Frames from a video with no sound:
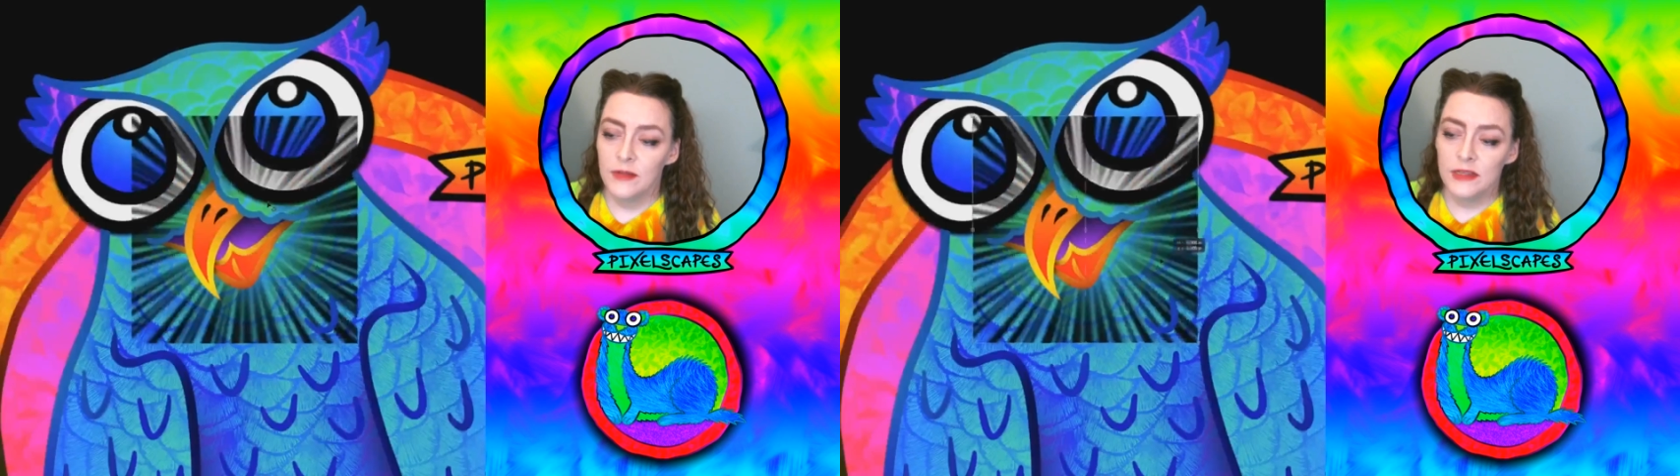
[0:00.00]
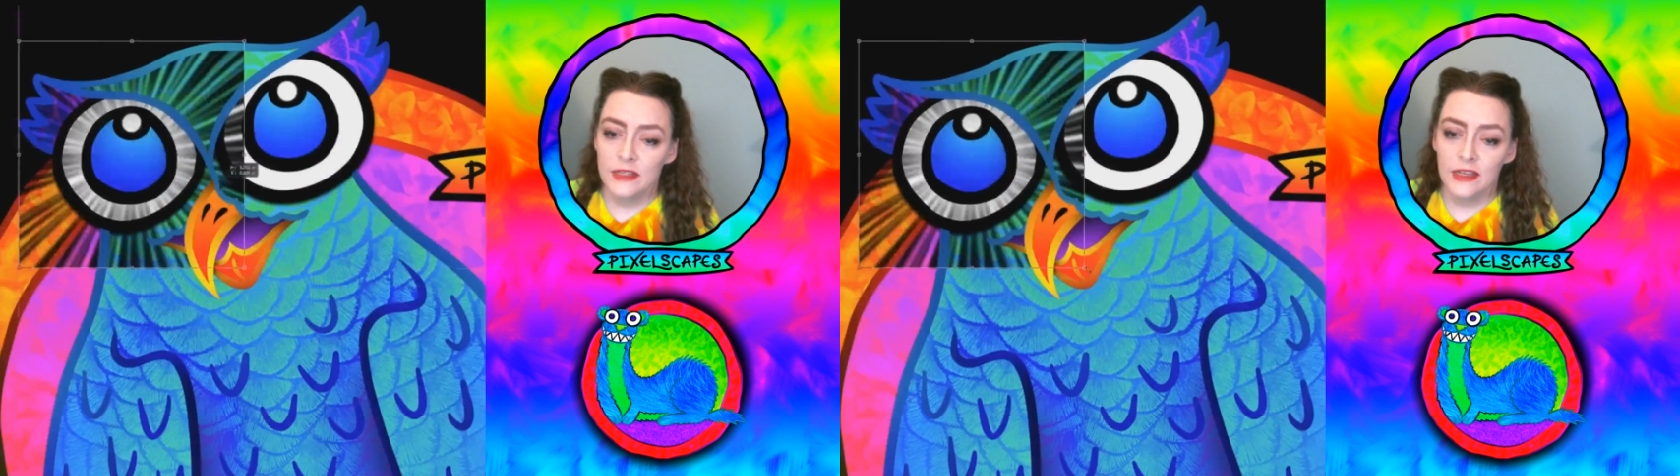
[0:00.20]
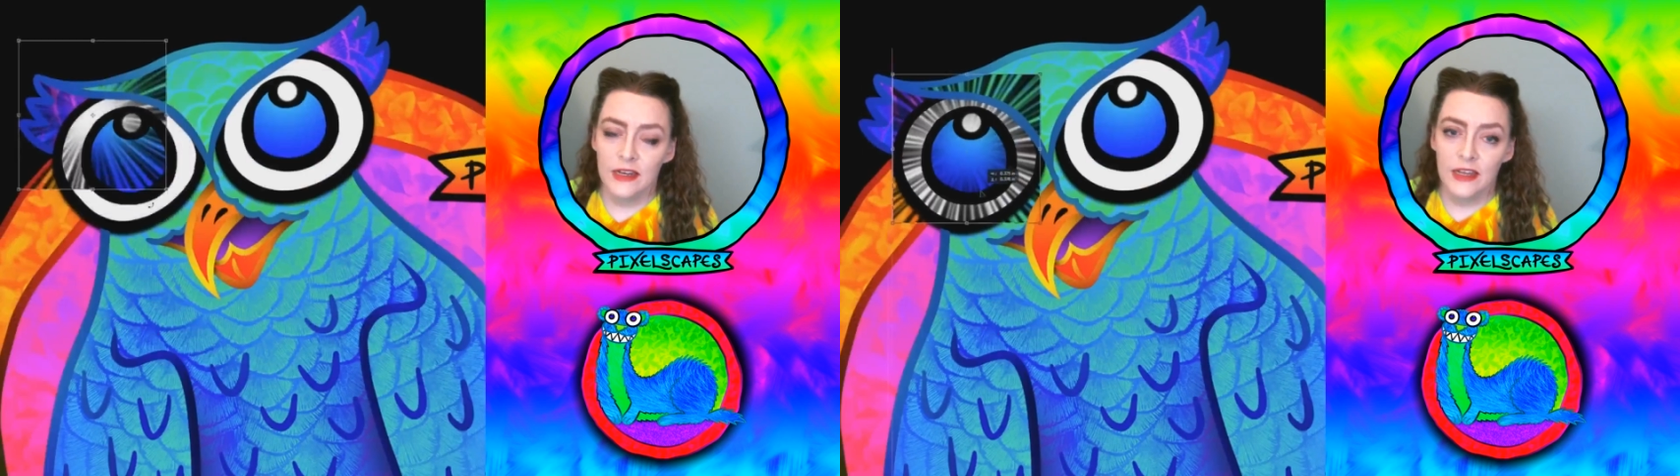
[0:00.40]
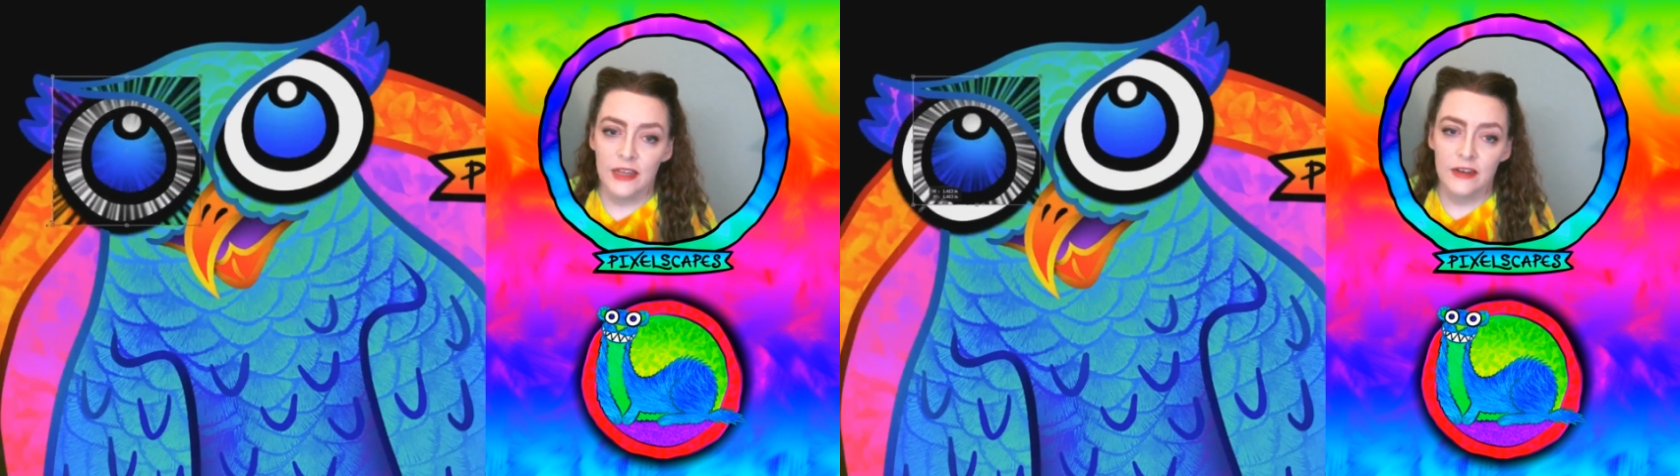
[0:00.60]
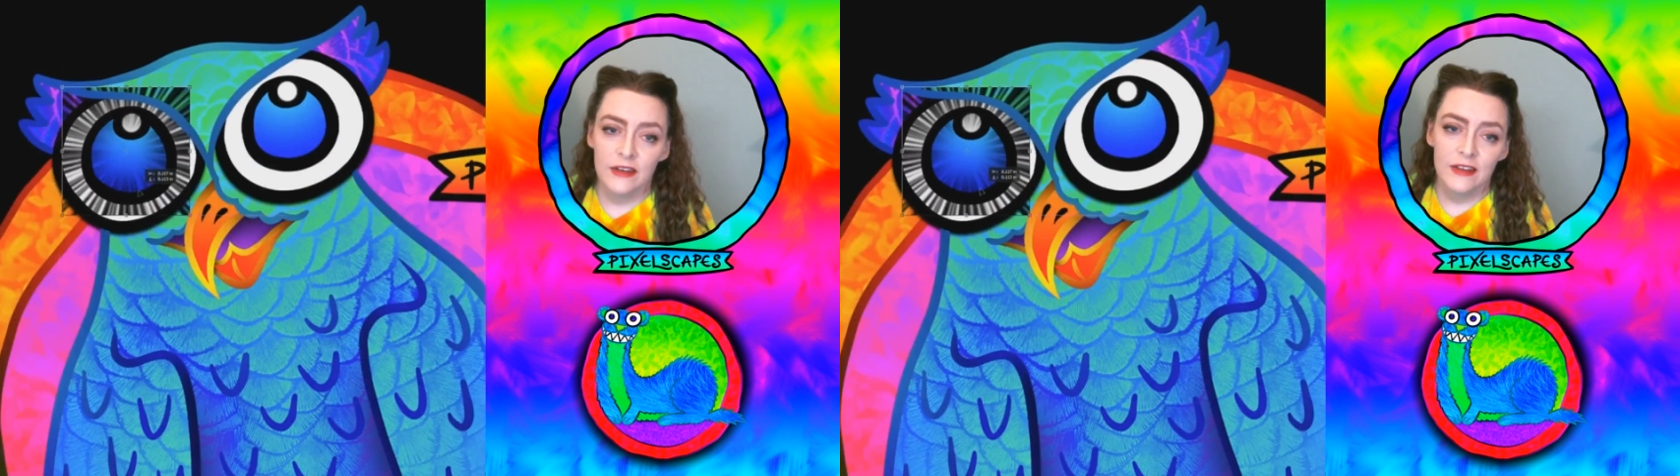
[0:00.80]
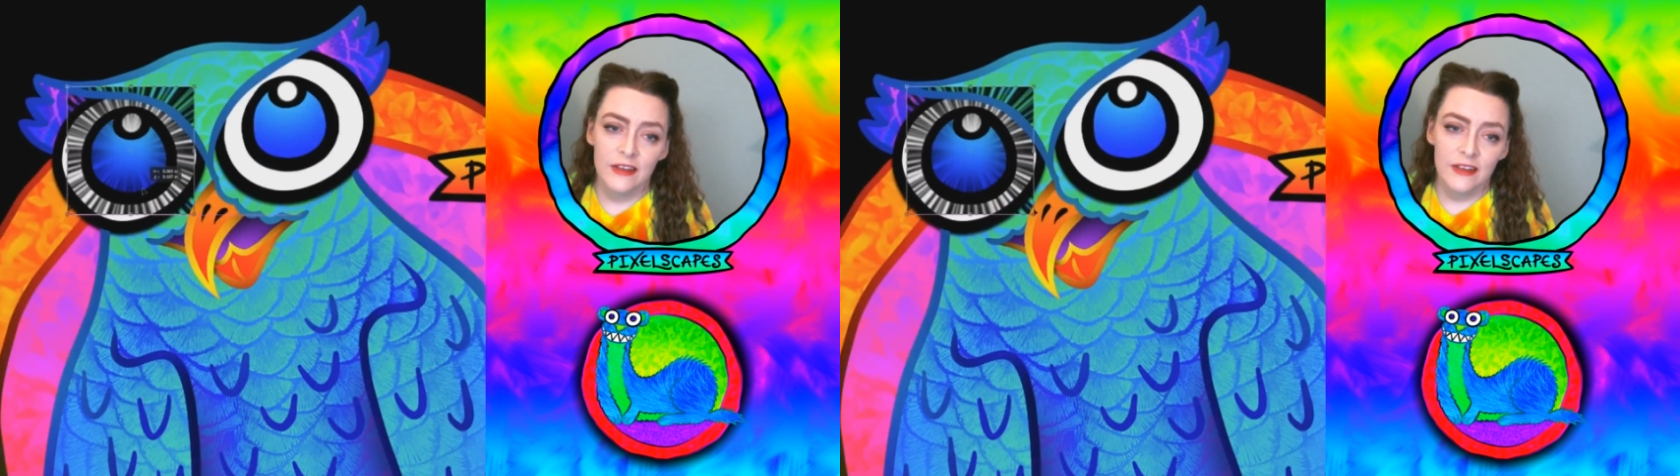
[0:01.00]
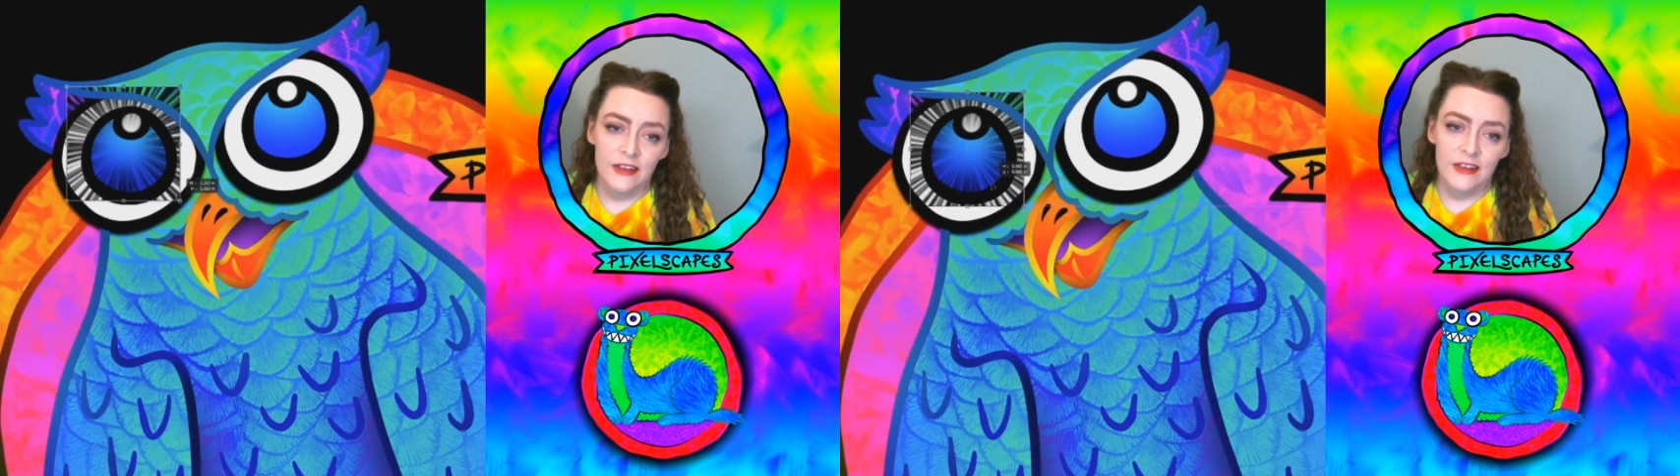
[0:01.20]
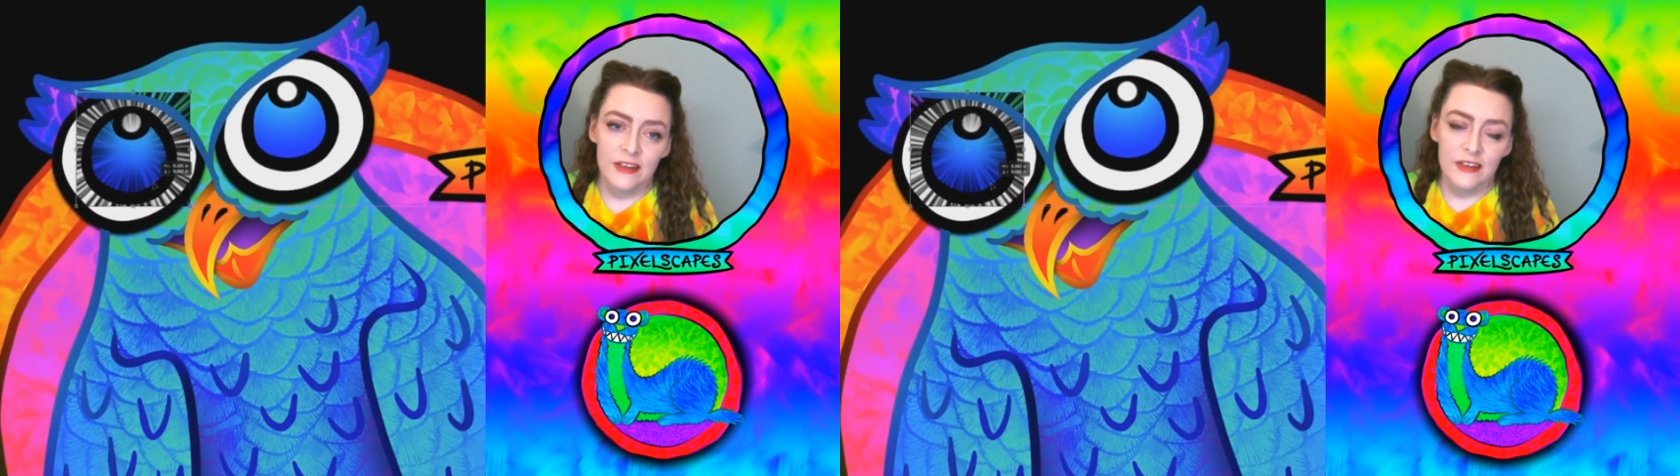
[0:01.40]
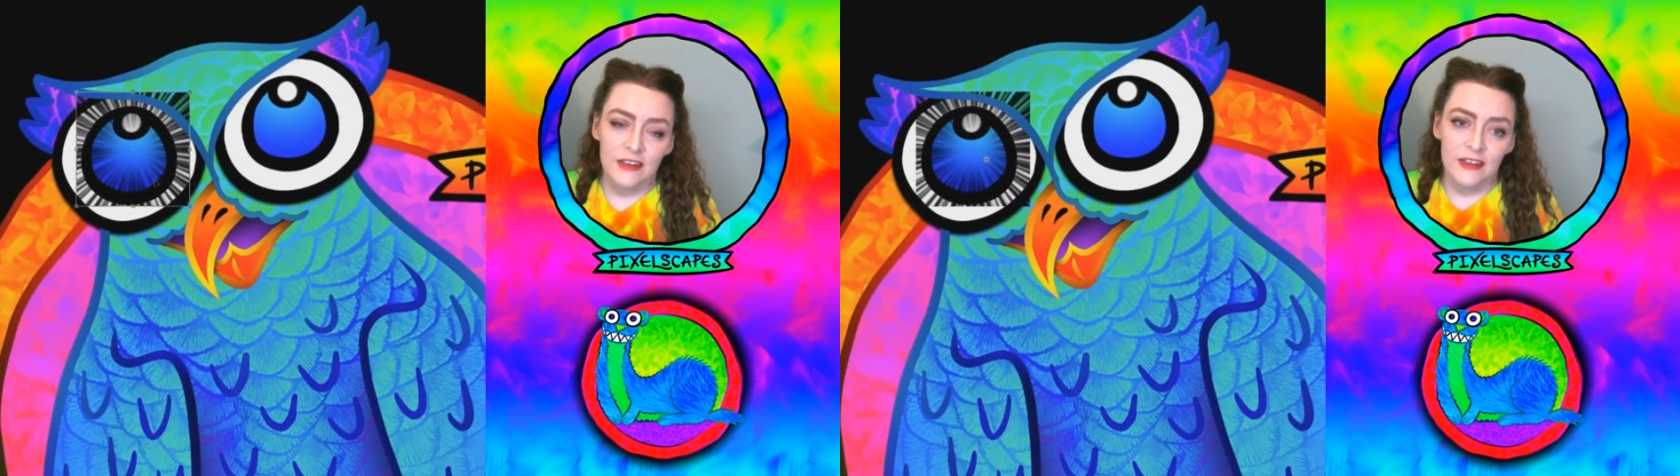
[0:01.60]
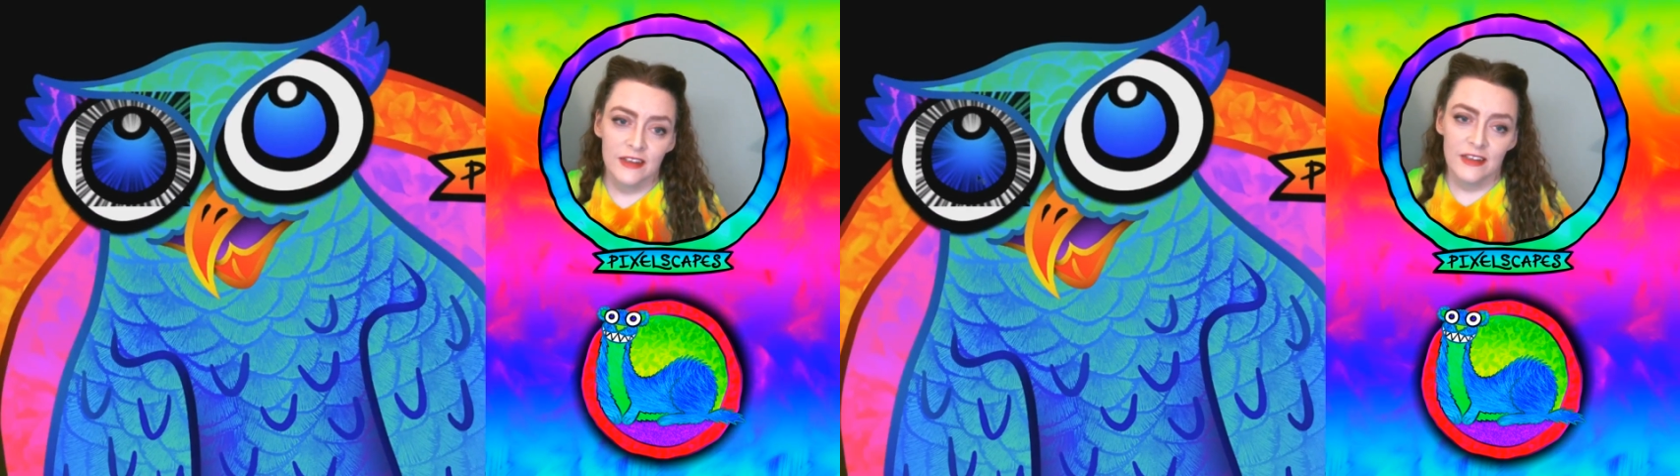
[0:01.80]
because I gotta add,
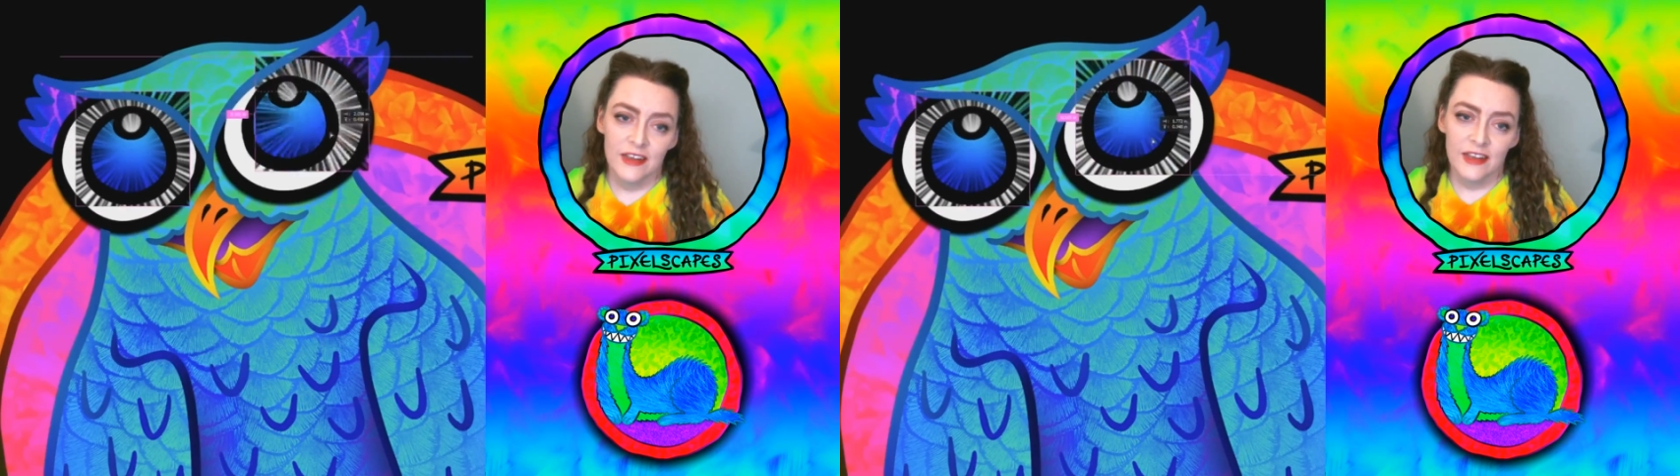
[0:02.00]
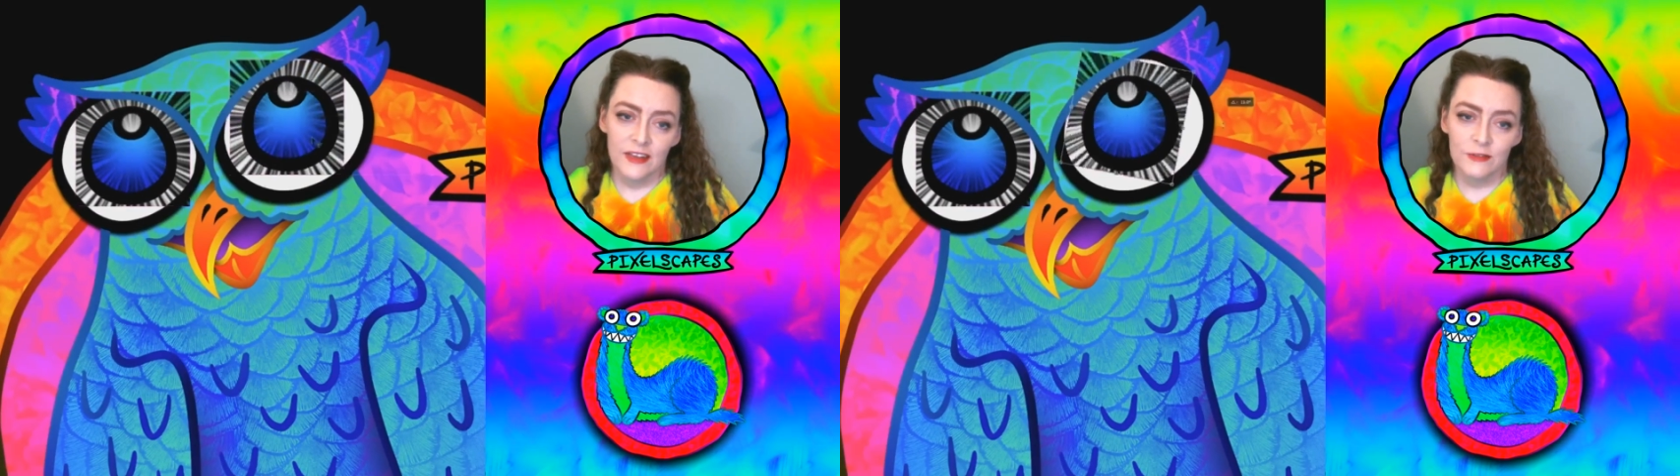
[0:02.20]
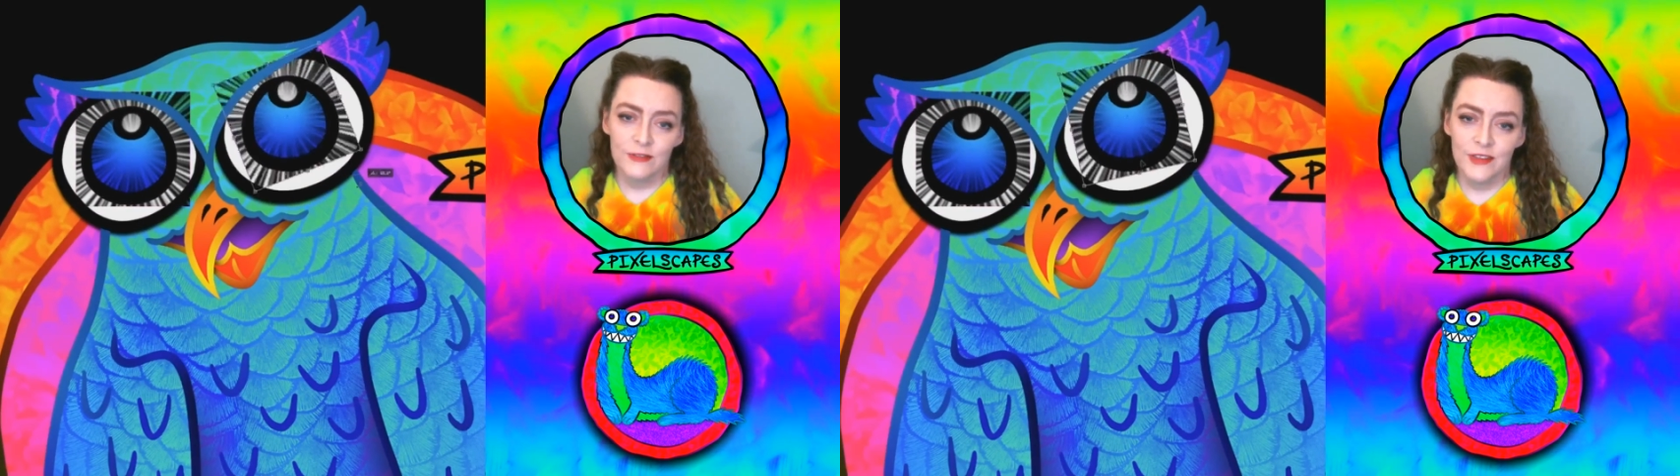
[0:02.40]
I have